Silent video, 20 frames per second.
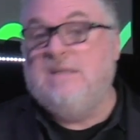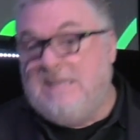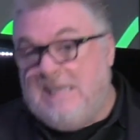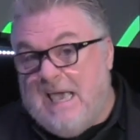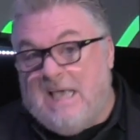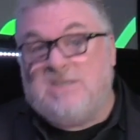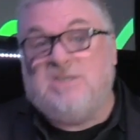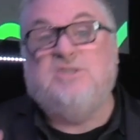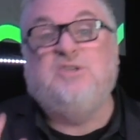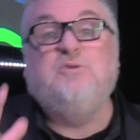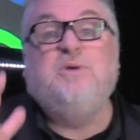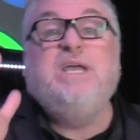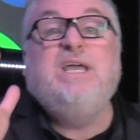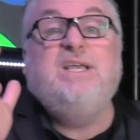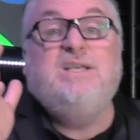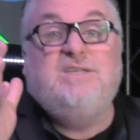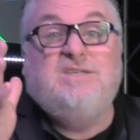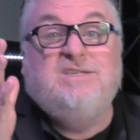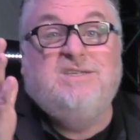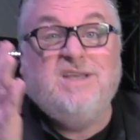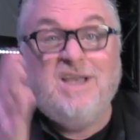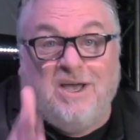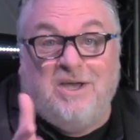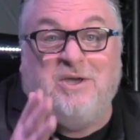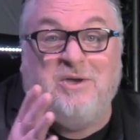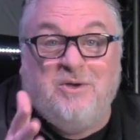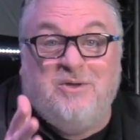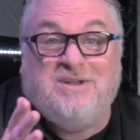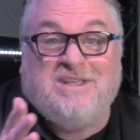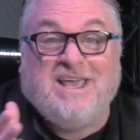And yes, there is a
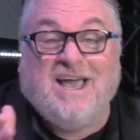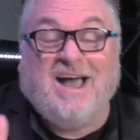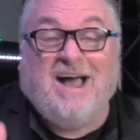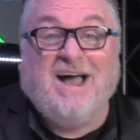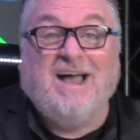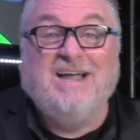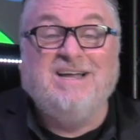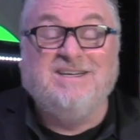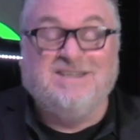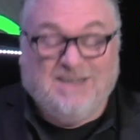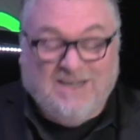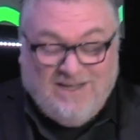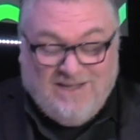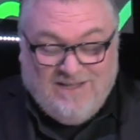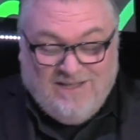good kind.